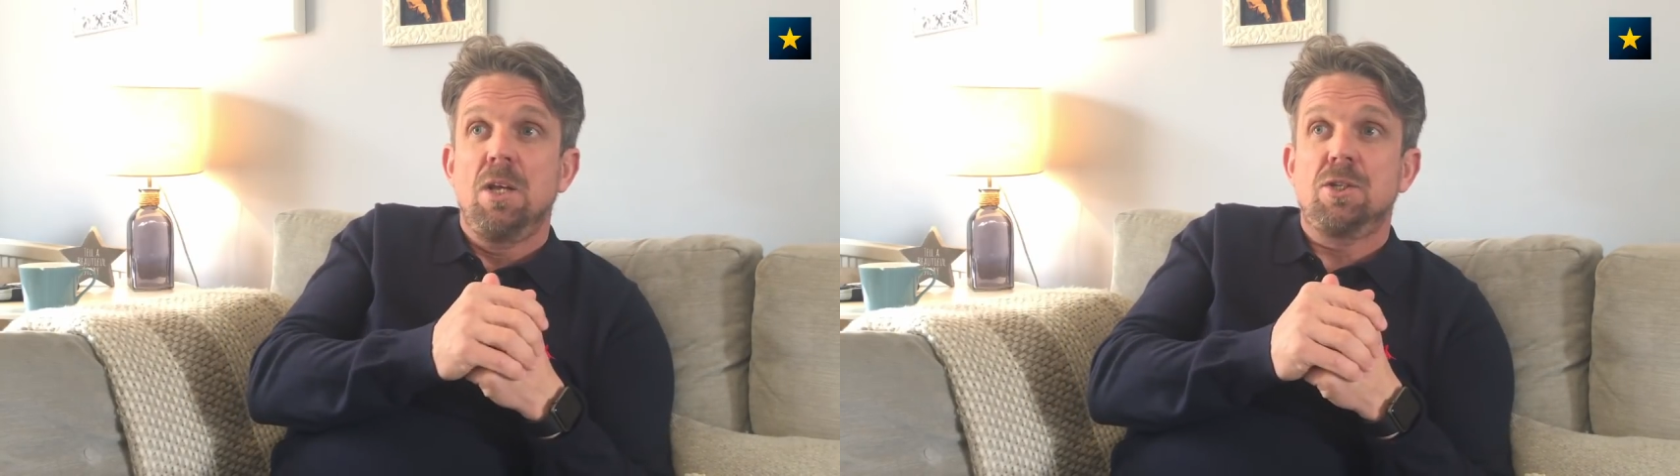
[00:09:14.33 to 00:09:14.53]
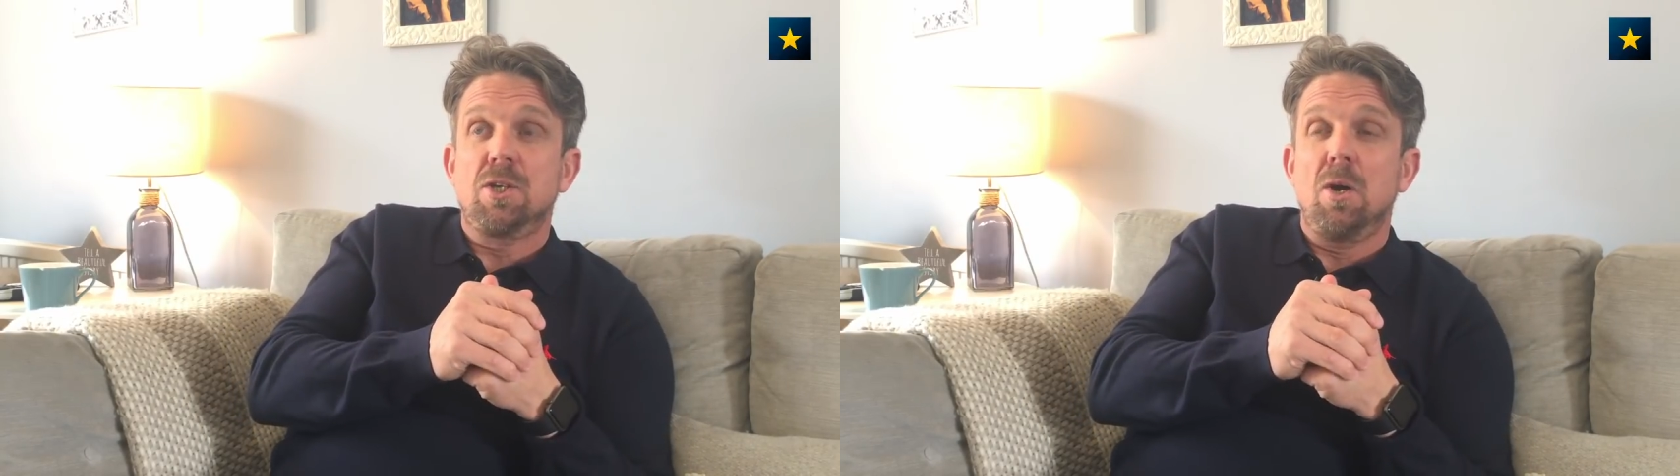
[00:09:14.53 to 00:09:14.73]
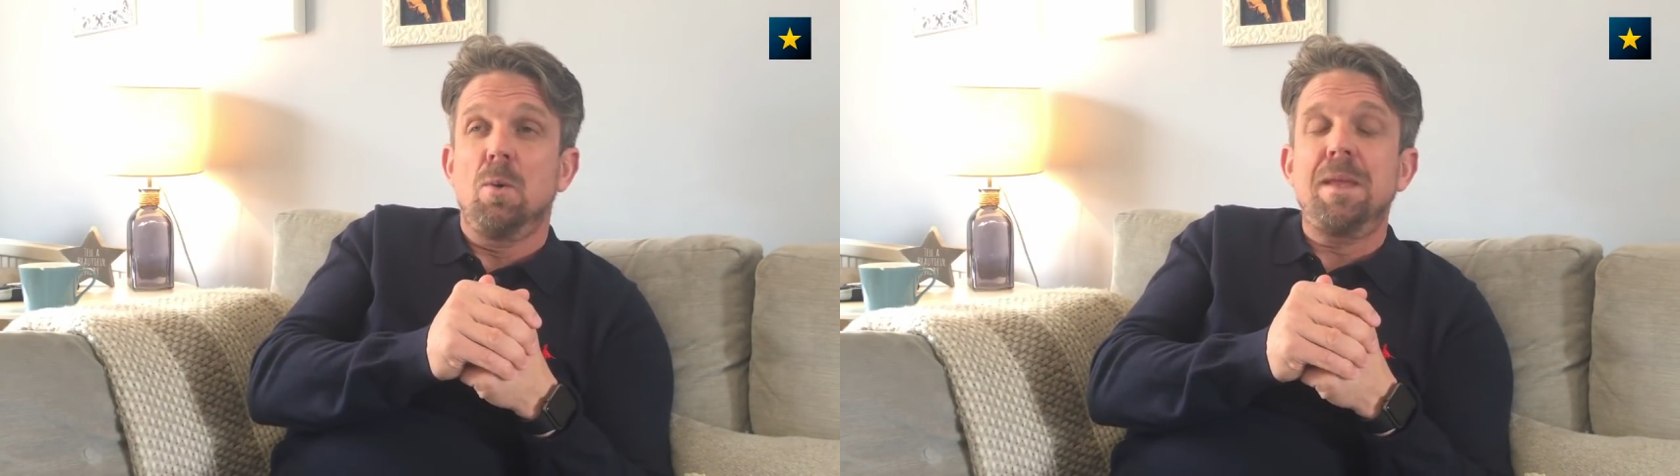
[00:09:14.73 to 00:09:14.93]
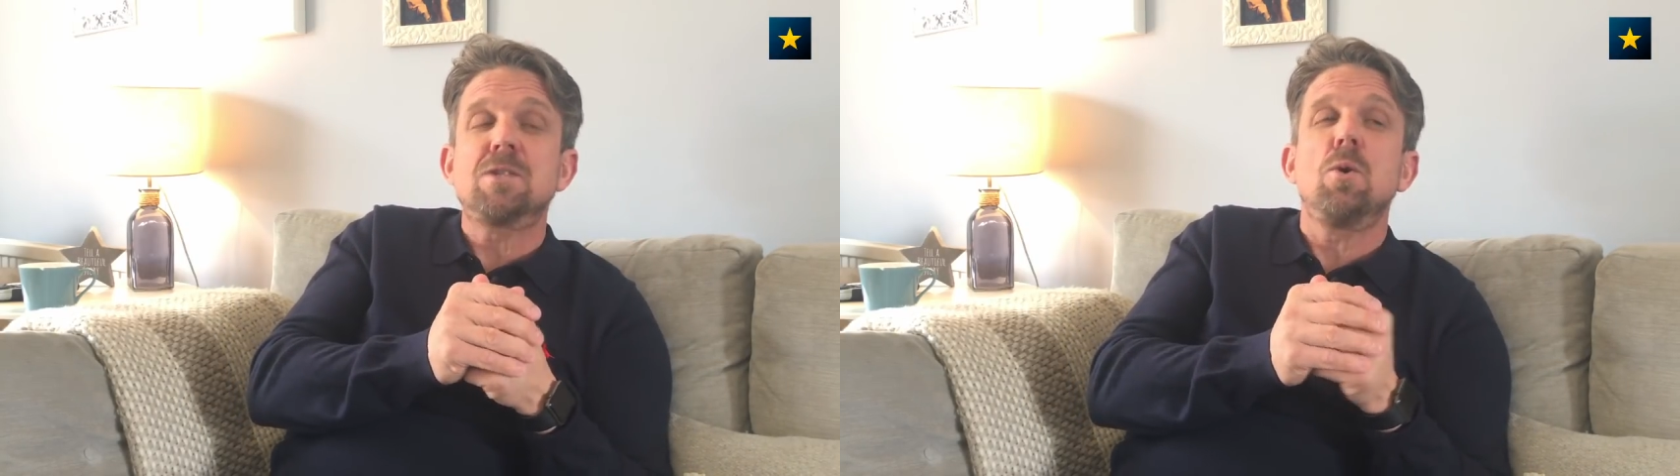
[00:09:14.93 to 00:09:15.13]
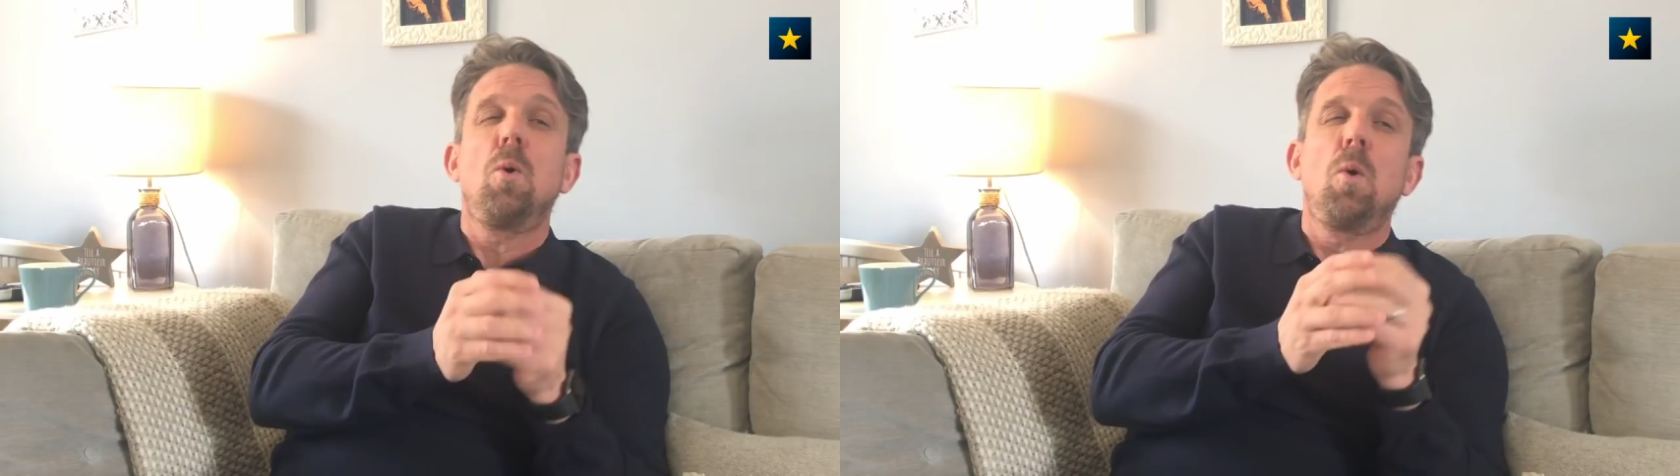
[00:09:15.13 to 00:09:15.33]
So
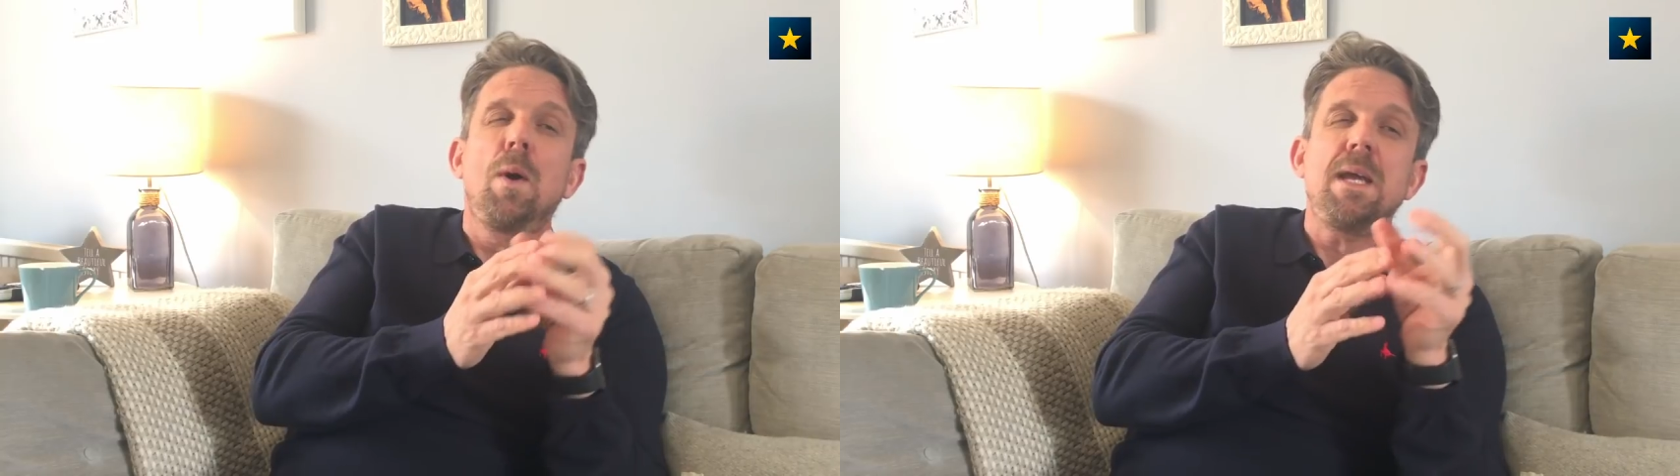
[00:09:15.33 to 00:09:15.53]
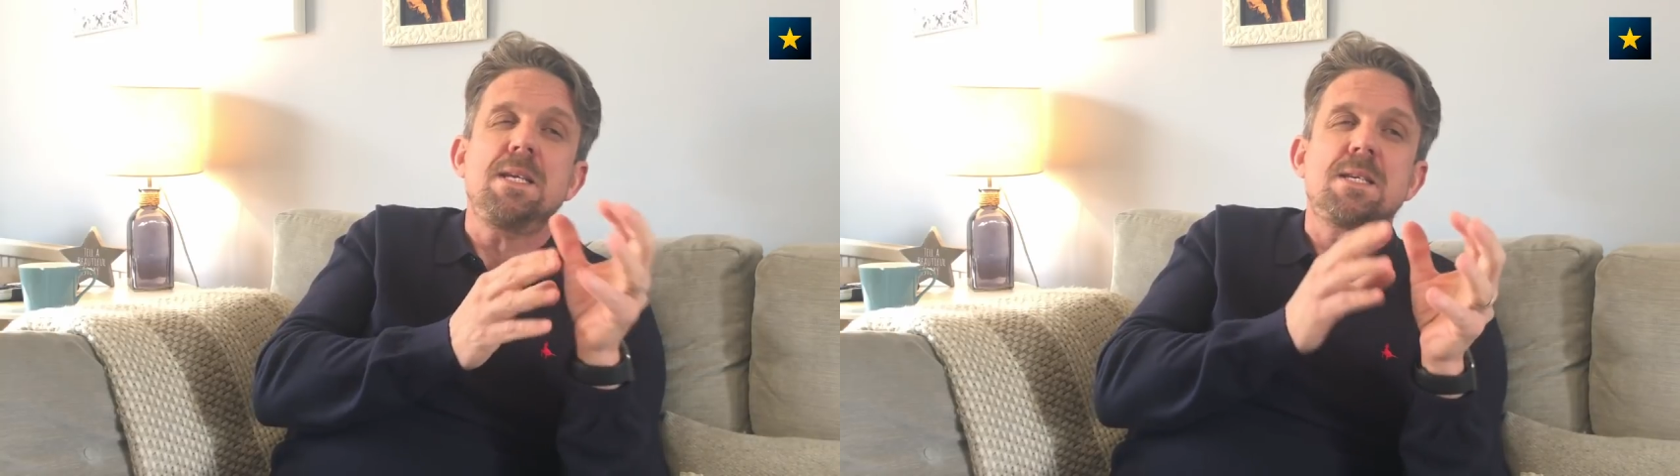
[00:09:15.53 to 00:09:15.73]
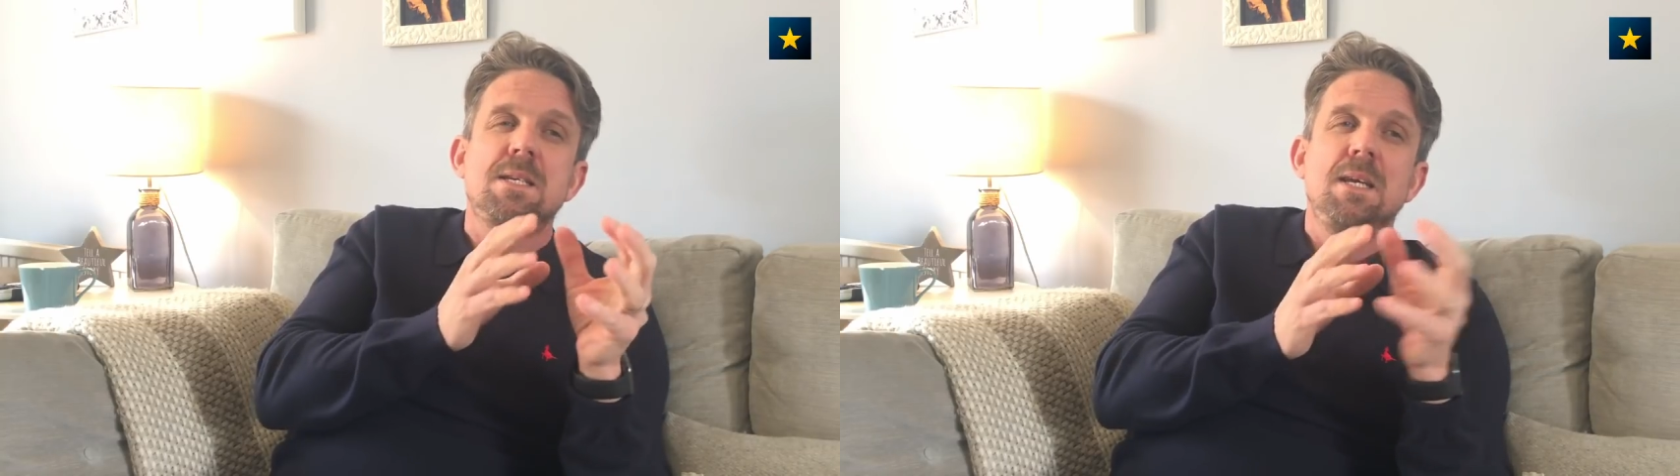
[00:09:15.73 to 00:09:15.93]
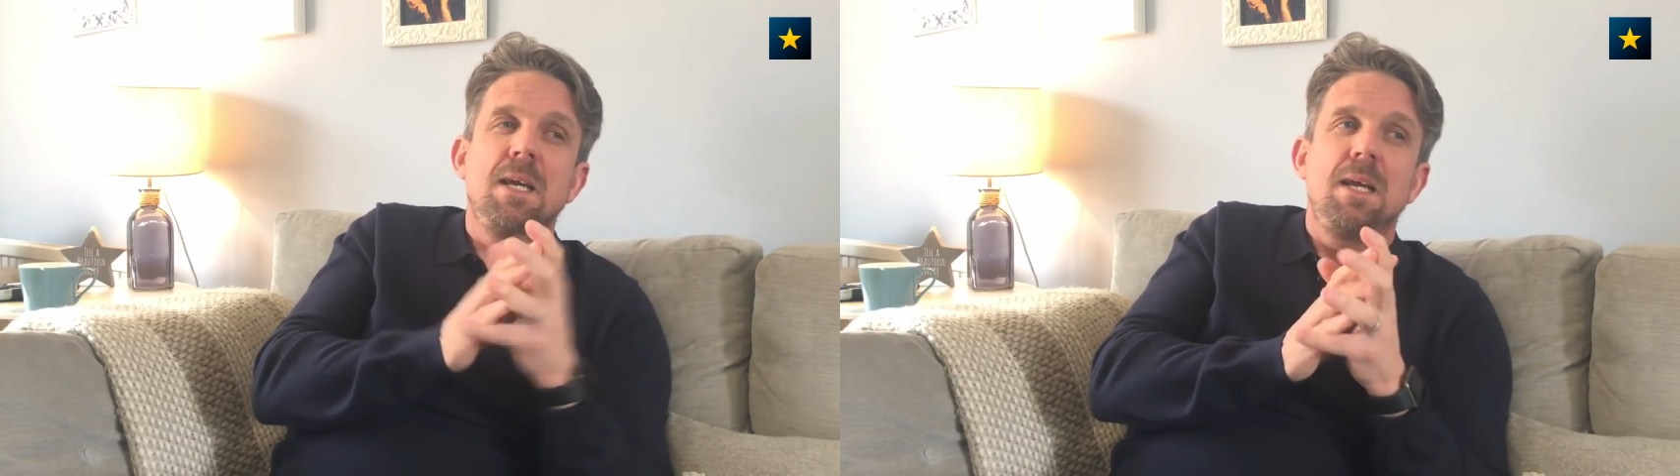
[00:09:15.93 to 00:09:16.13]
there's always